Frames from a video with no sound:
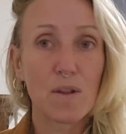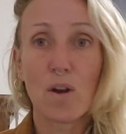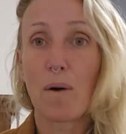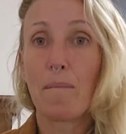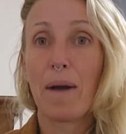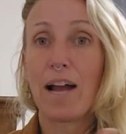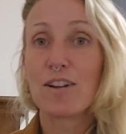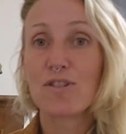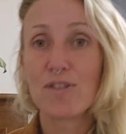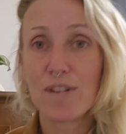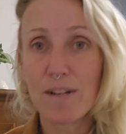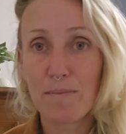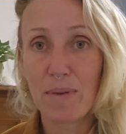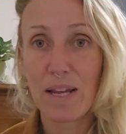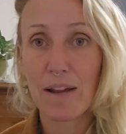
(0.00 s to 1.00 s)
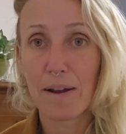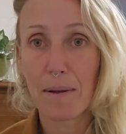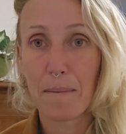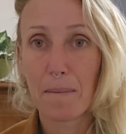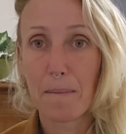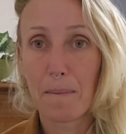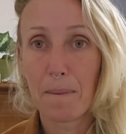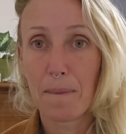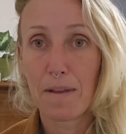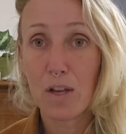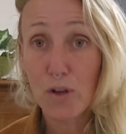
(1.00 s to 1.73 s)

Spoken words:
compassionate being? You